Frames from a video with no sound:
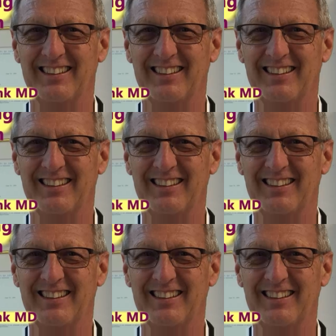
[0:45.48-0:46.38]

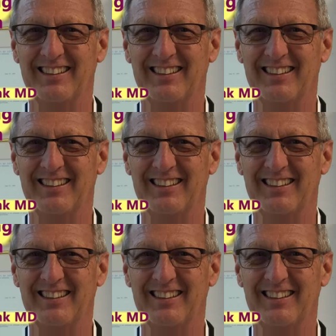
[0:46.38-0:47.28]

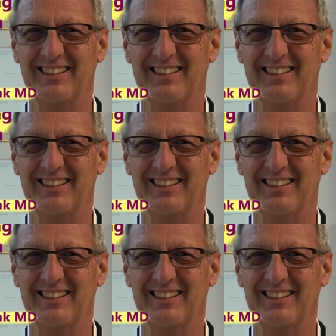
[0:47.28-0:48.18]

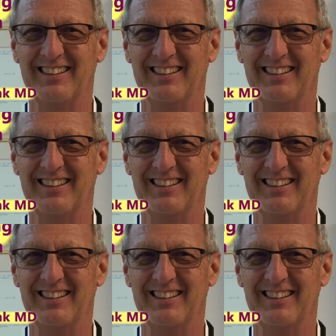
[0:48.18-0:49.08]

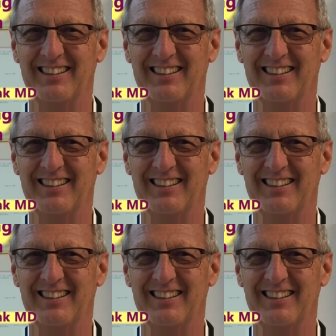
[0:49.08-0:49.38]
This is a still picture; no speech is visible.